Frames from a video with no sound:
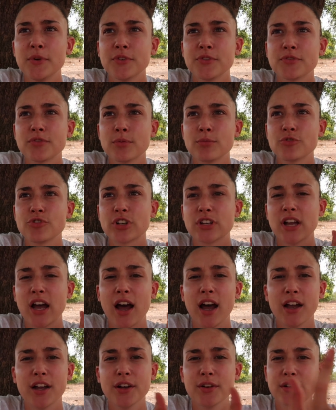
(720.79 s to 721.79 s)
moved from
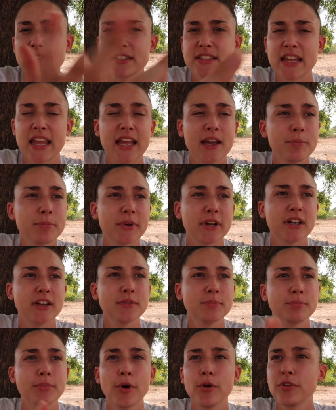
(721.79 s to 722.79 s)
Chicago to
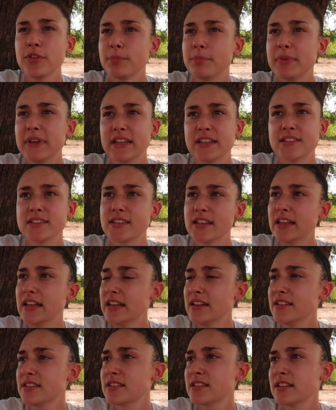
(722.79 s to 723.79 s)
Tampa, both big
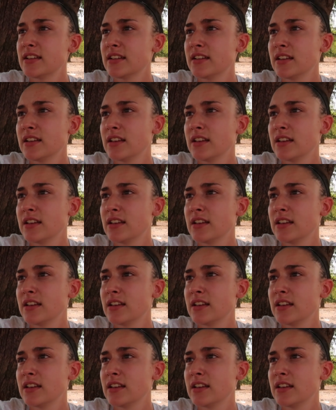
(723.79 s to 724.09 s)
cities.